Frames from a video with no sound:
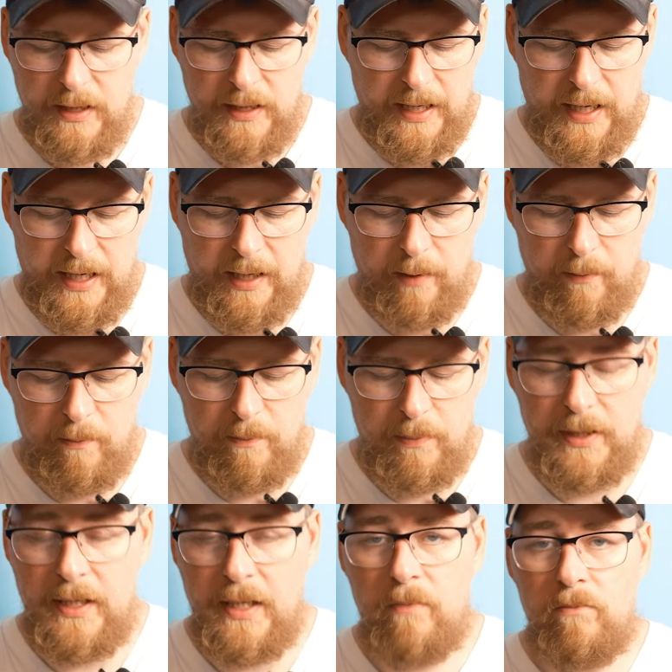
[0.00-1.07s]

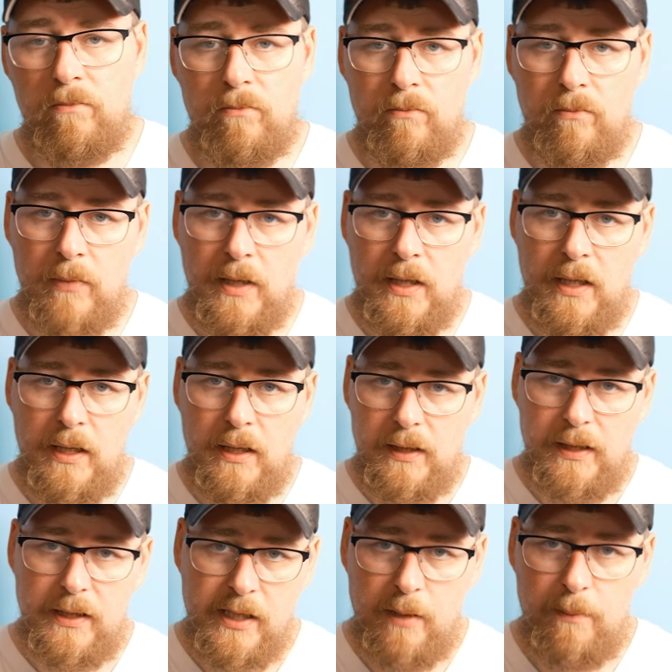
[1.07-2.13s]
But yeah,
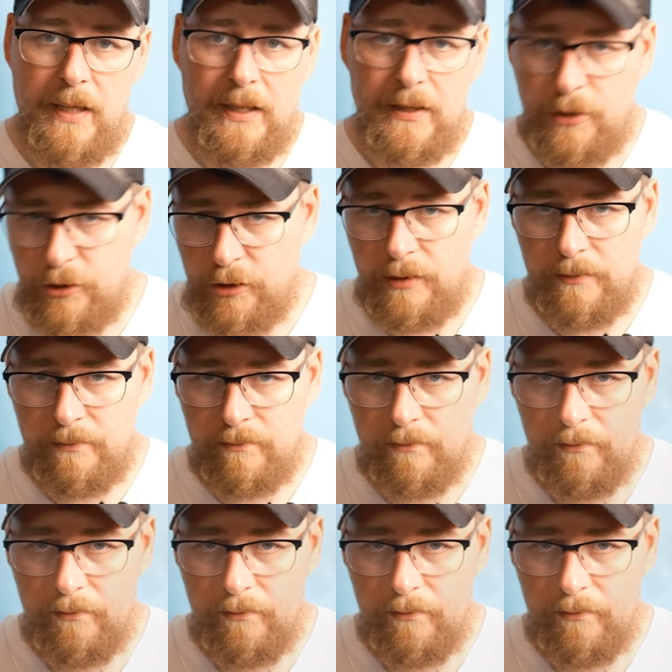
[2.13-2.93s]
let's get back to shooting.